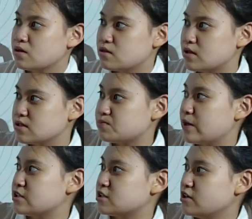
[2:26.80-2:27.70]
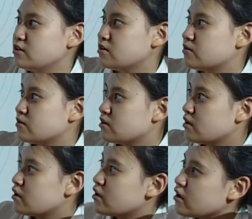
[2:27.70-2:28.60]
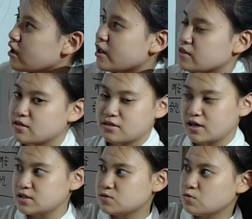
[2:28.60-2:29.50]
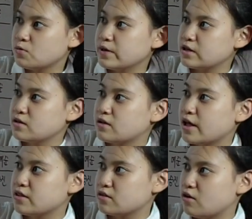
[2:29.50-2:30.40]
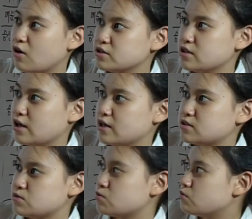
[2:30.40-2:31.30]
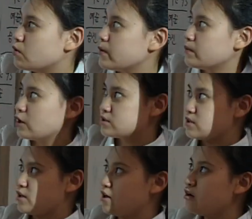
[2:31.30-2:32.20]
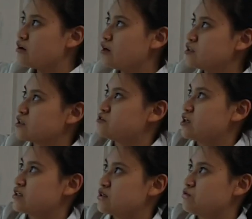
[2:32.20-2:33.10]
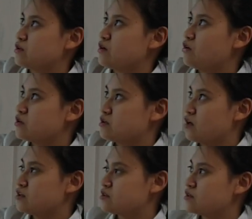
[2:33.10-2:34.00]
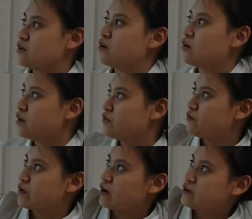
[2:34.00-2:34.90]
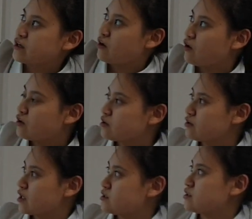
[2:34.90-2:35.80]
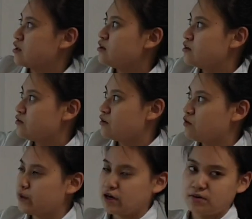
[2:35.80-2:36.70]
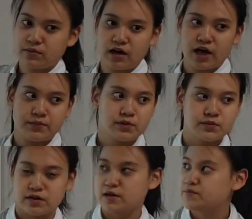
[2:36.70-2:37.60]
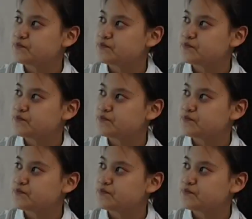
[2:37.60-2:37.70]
this pattern. And this will be, and all the dots will be marked here as a traces with all the dots. And if we connect all the lines here, it will become a hyperbola.